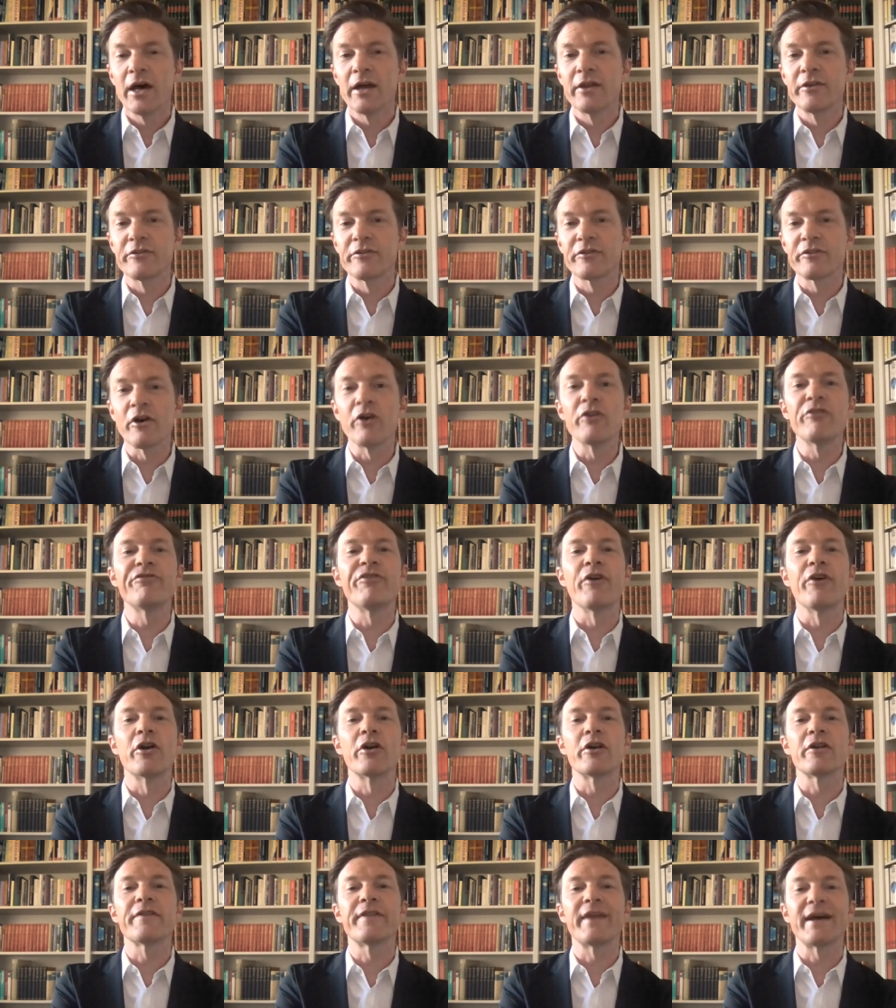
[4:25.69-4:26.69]
And so
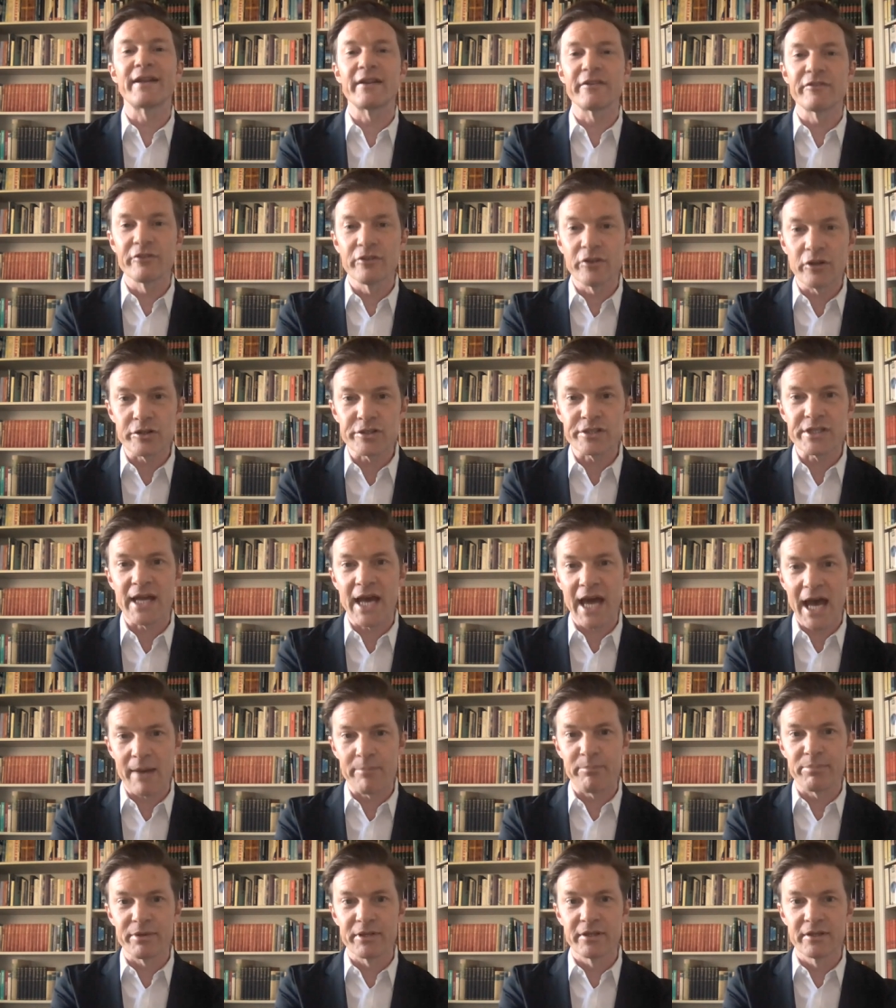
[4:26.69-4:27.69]
far, that has not
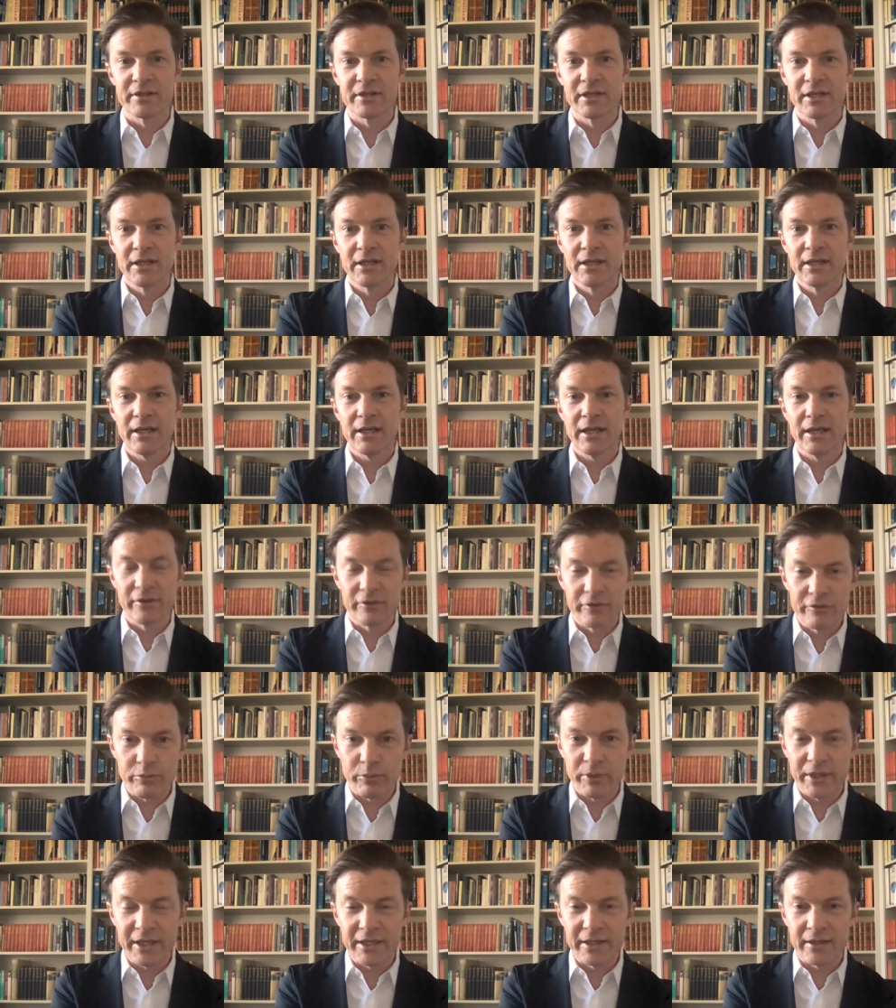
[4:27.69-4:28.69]
happened in
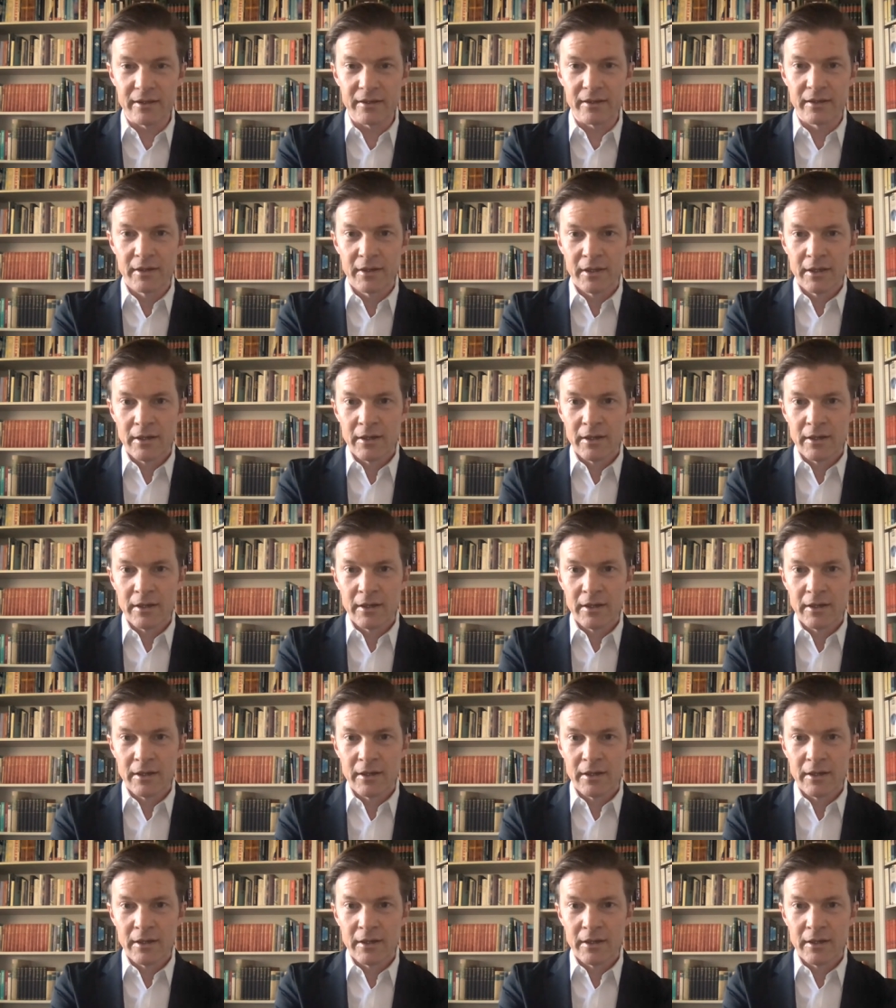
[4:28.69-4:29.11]
Sweden.